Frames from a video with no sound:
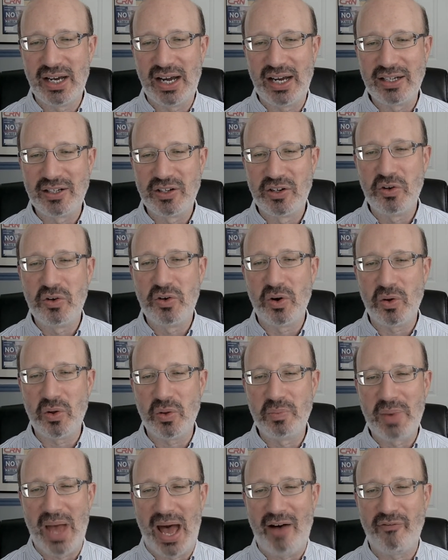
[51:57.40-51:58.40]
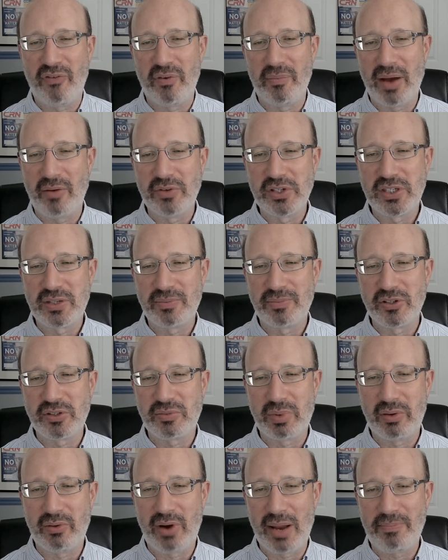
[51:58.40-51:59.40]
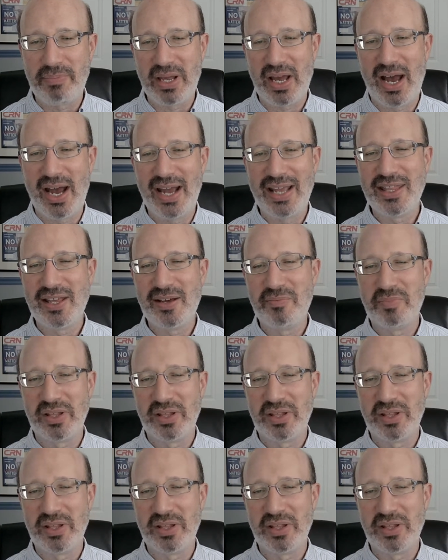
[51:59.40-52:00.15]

Google, Alphabet was supposed to be right behind them, but